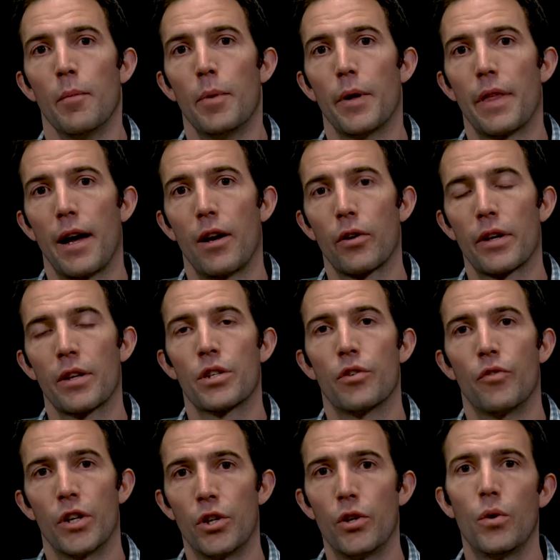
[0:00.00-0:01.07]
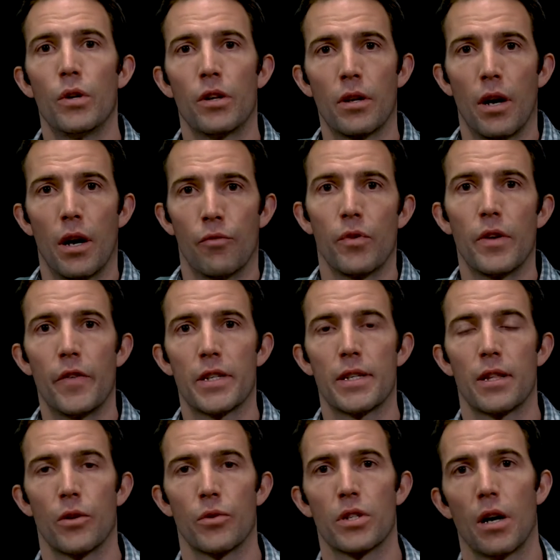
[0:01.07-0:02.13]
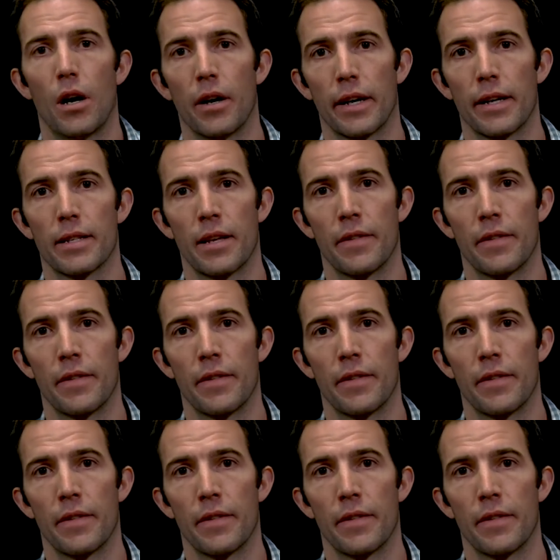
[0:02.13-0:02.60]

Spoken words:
But they're looking to renew and revisit those targets.